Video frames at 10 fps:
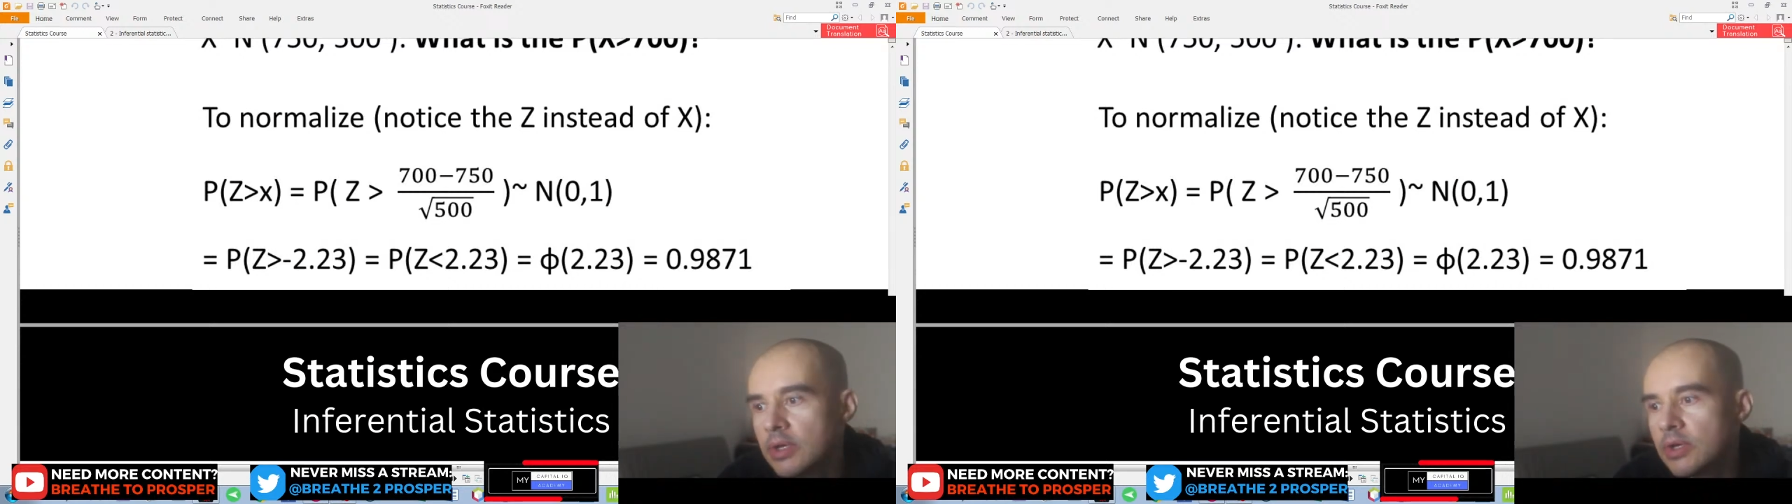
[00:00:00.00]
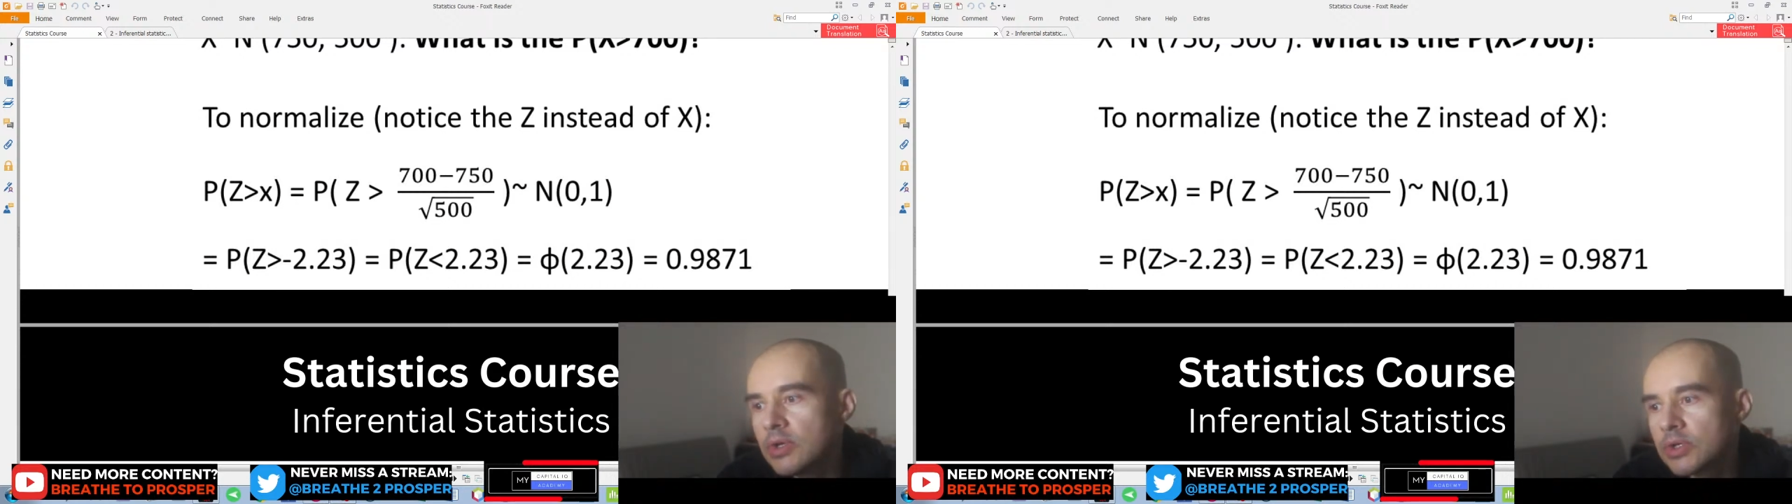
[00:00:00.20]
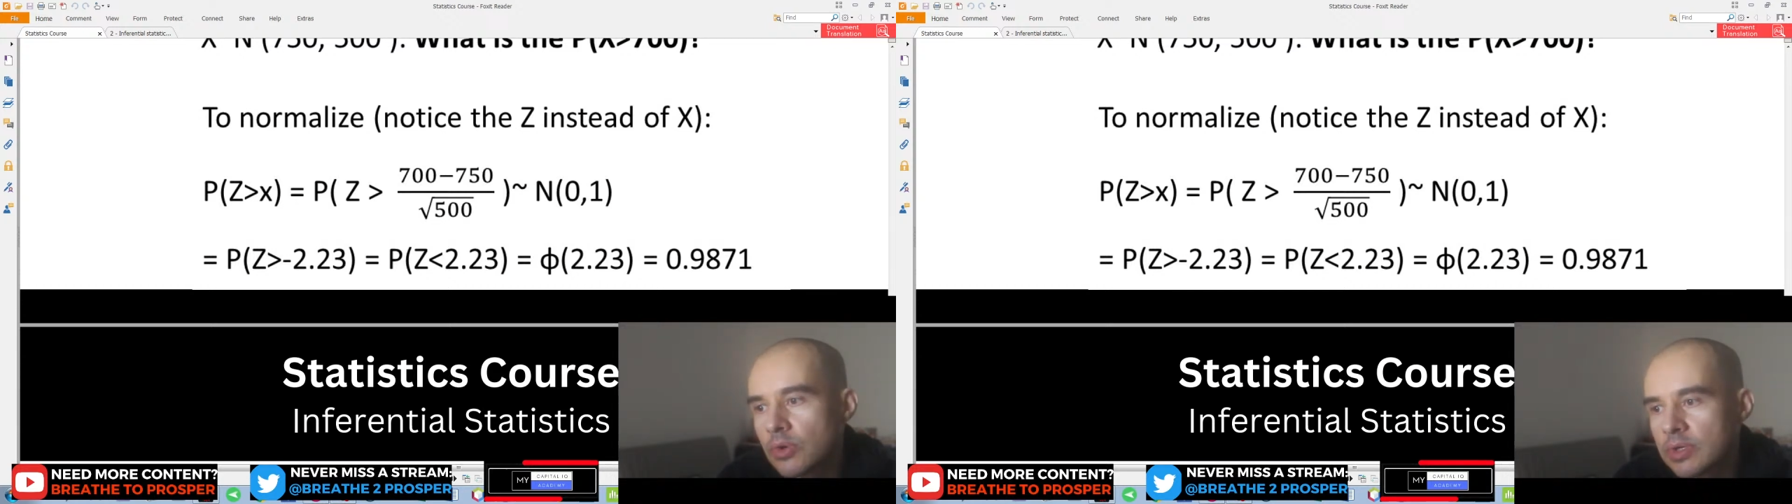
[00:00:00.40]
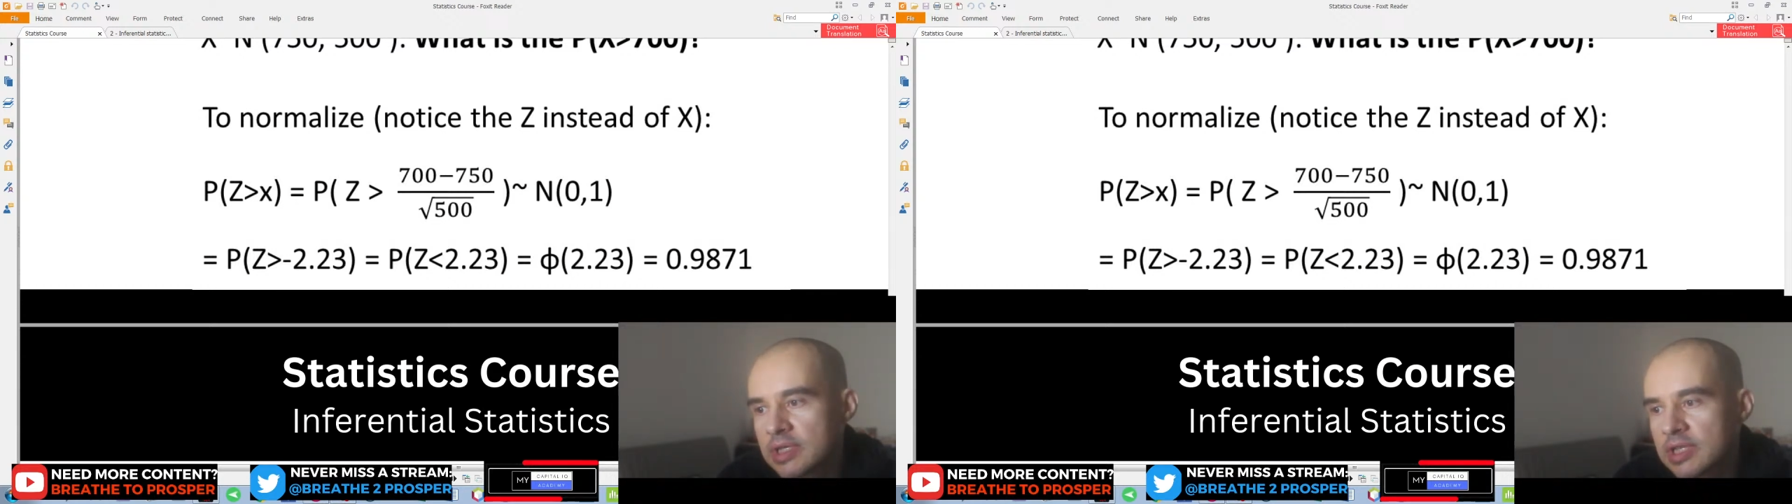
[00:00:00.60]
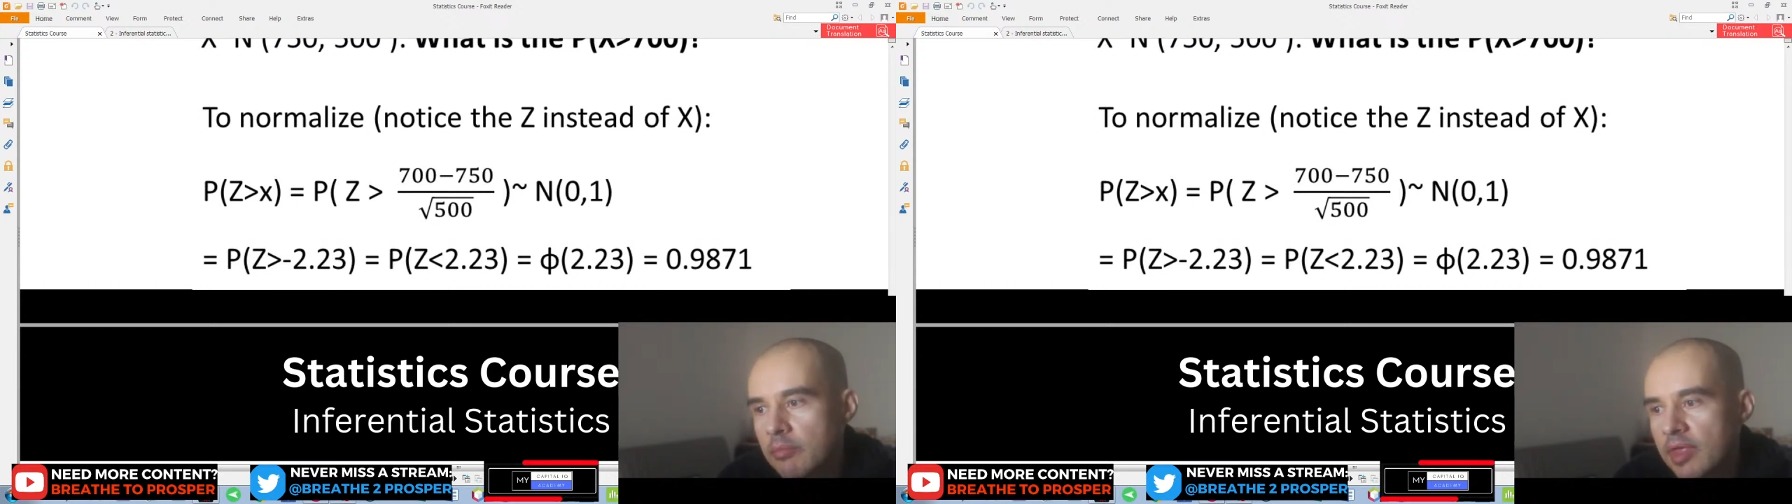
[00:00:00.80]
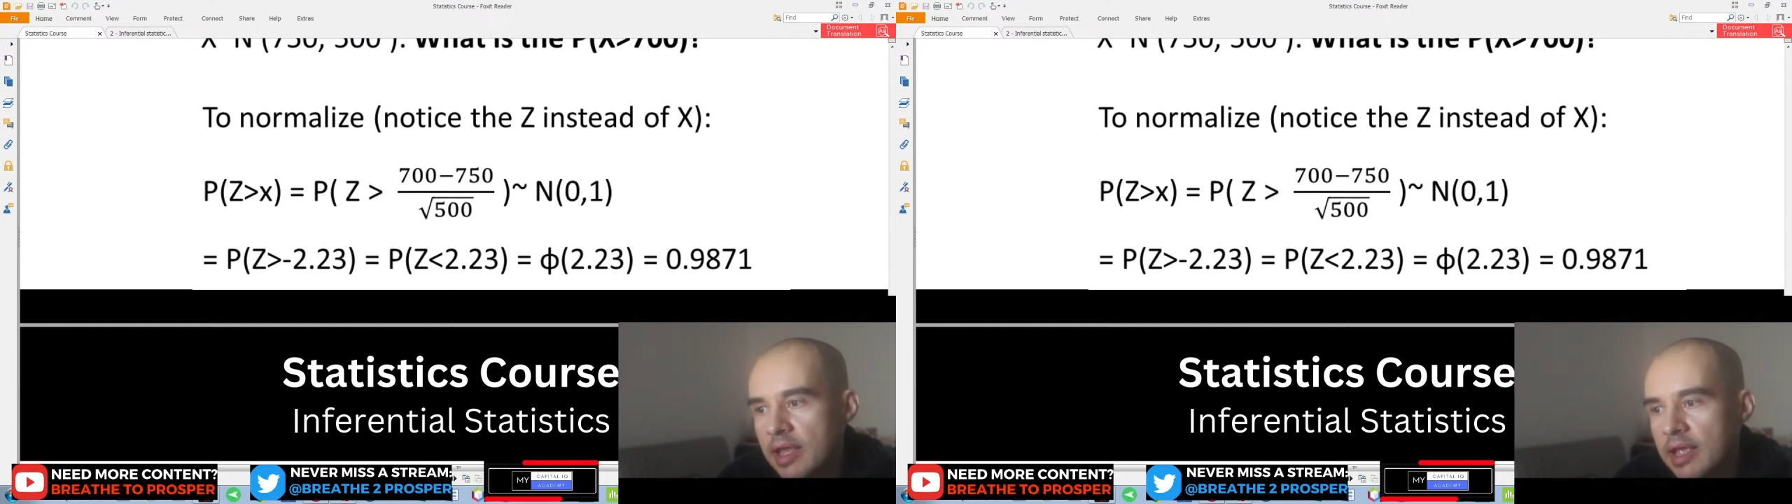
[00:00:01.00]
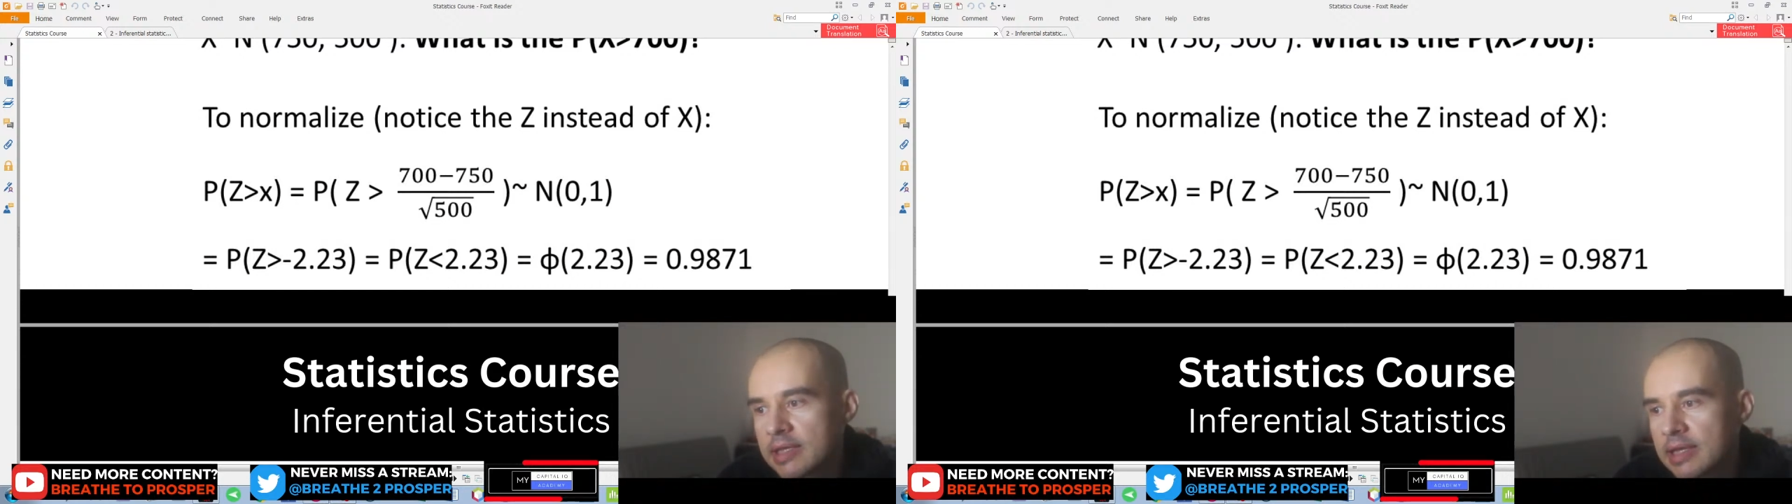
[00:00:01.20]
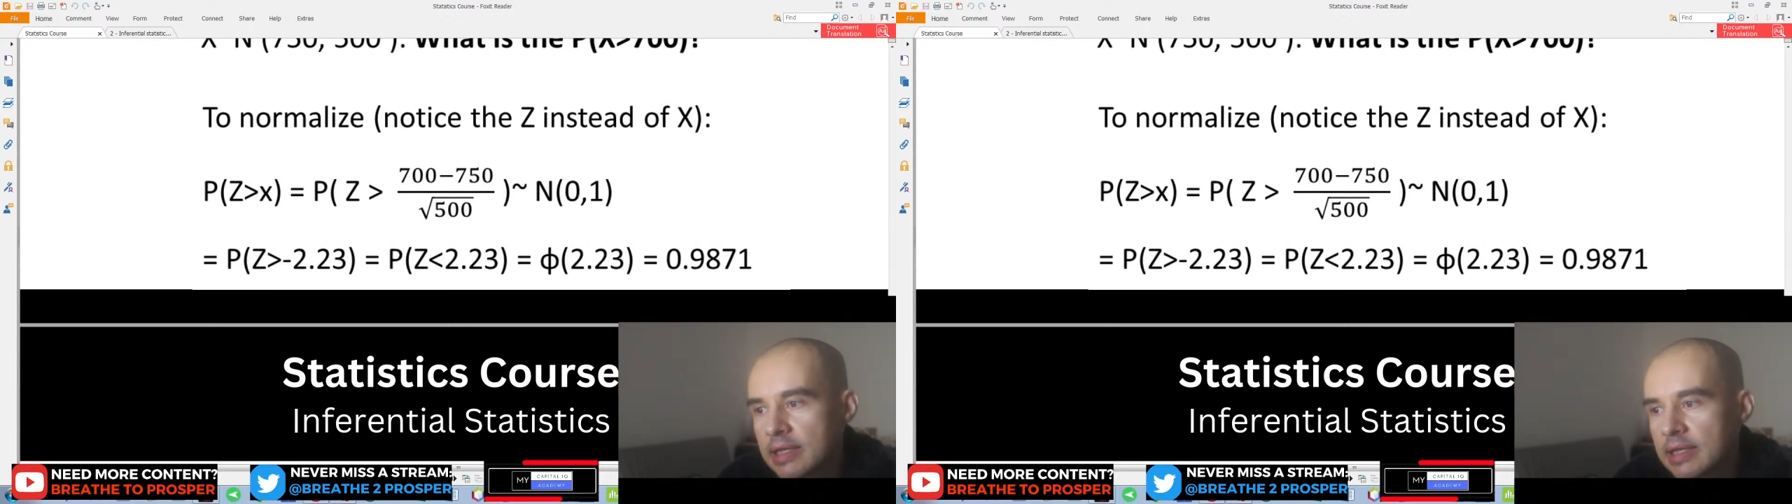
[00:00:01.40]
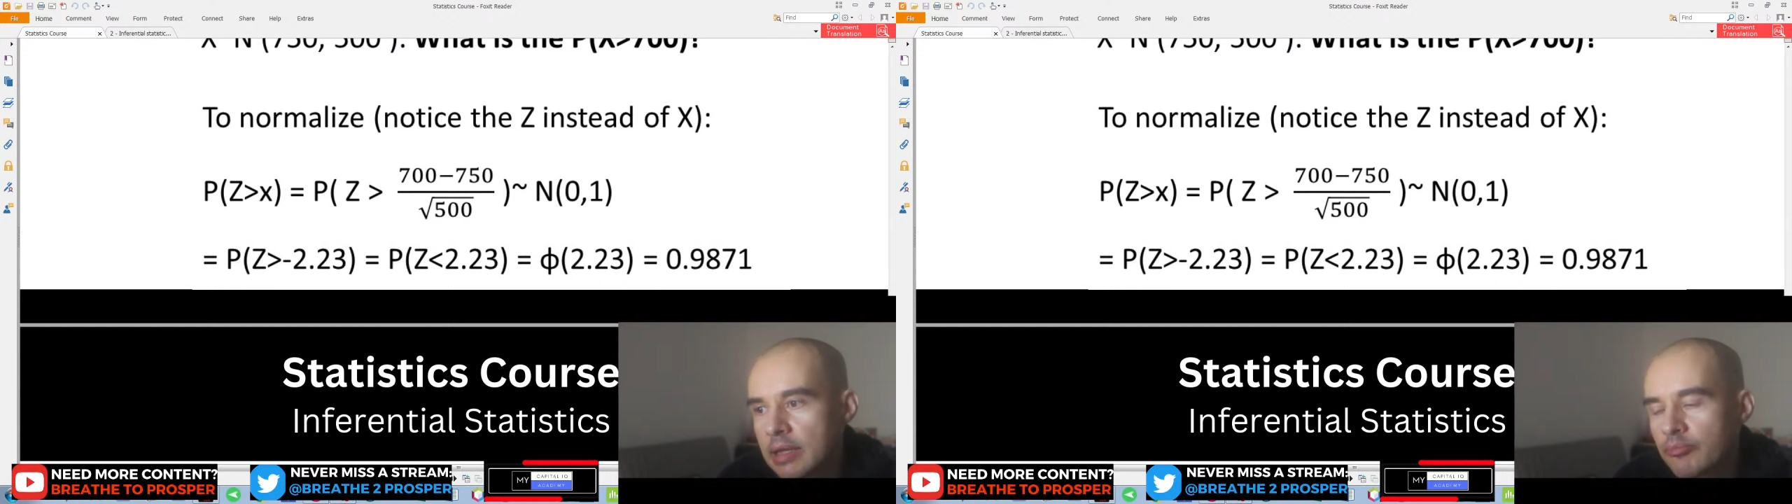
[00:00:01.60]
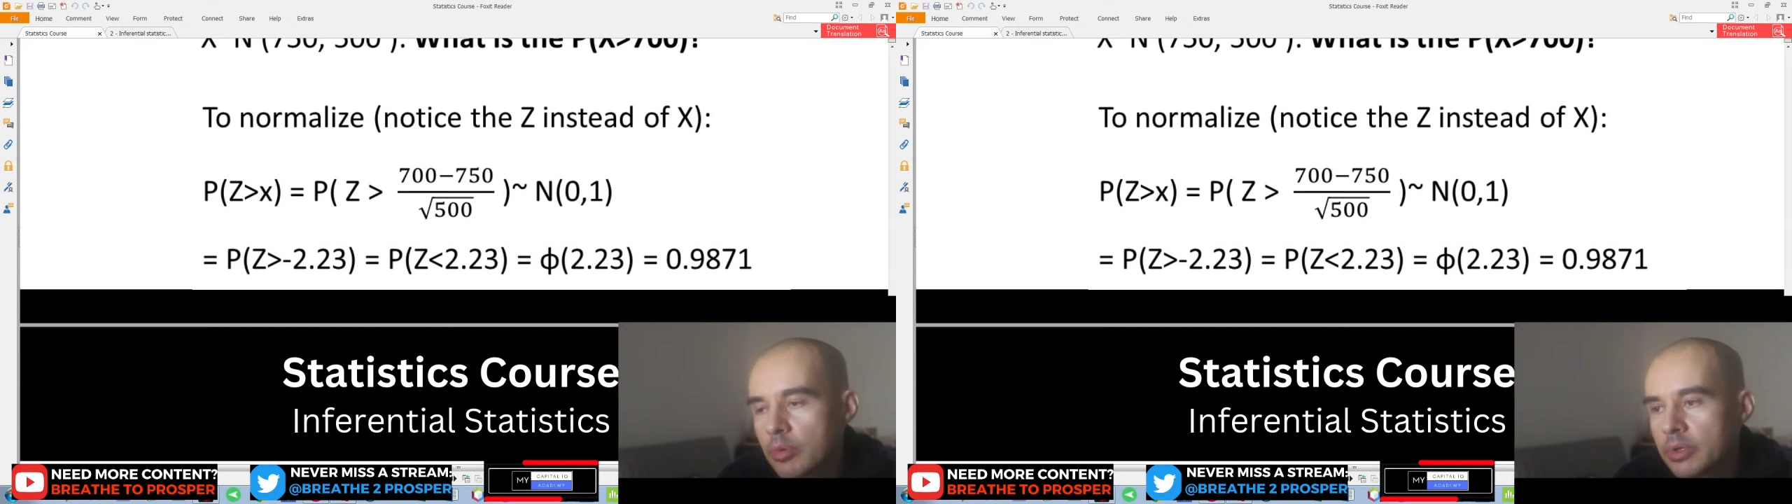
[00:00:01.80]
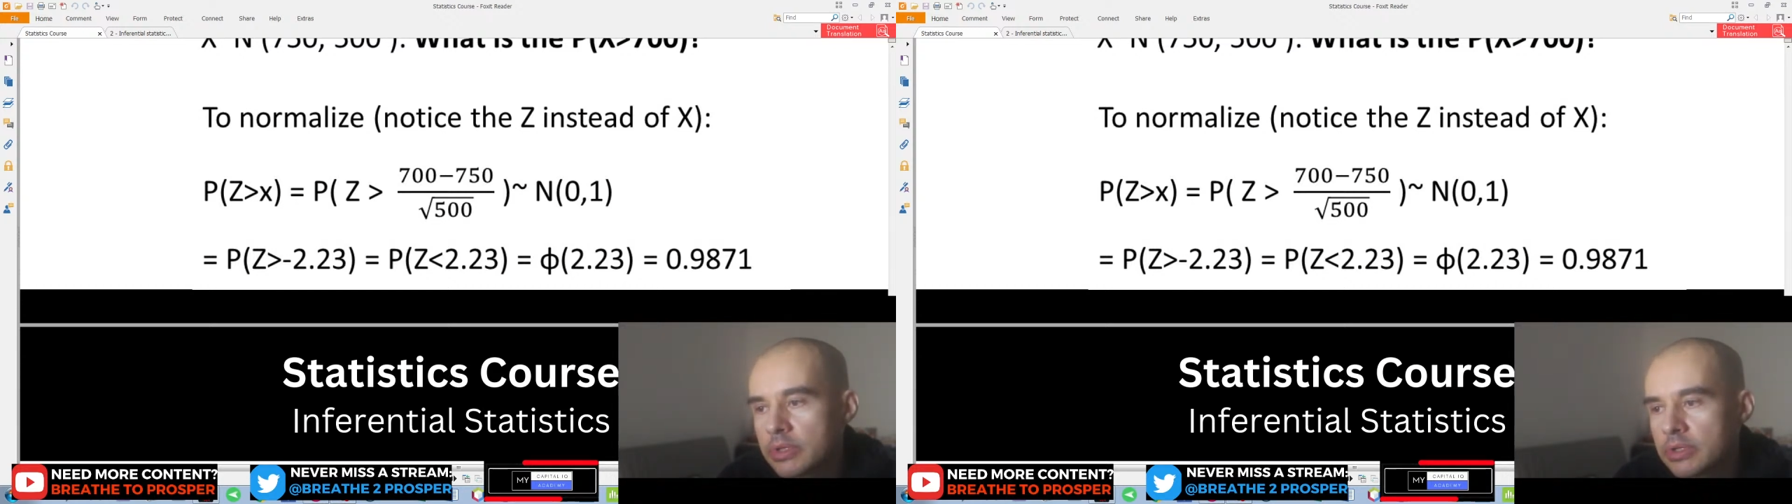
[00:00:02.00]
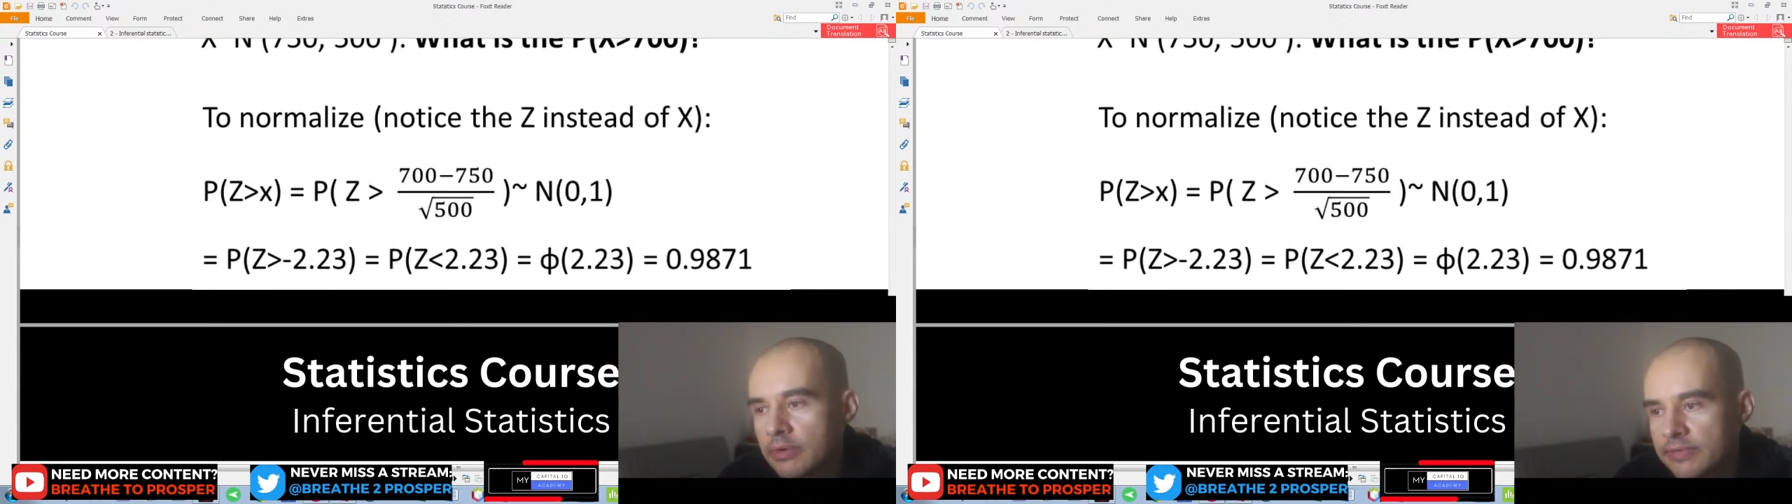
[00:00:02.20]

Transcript: So it's the same thing as saying that probability